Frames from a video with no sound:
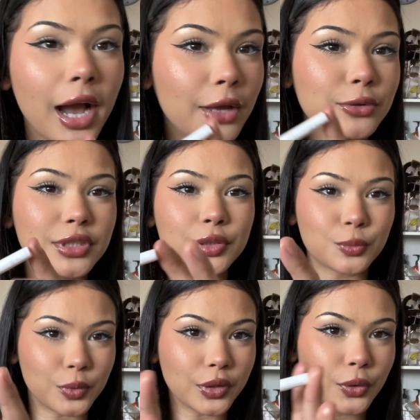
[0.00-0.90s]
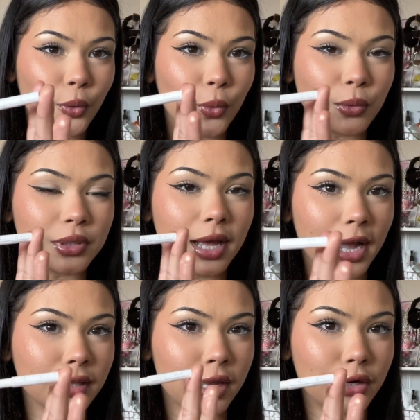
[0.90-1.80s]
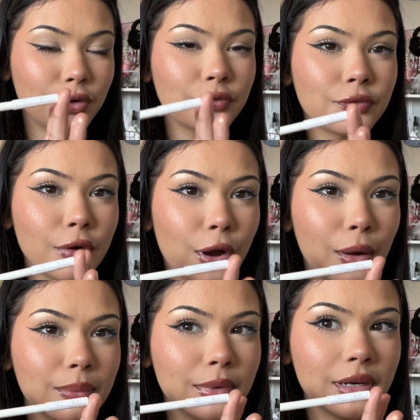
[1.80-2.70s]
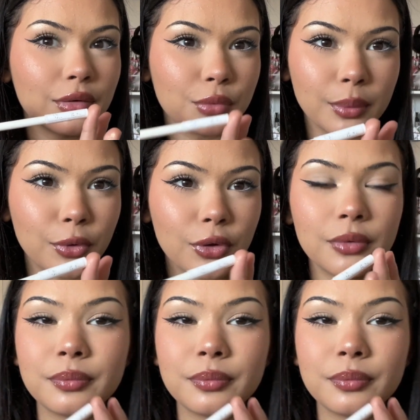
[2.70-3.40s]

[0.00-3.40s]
use this really old eyeliner from Rimmel.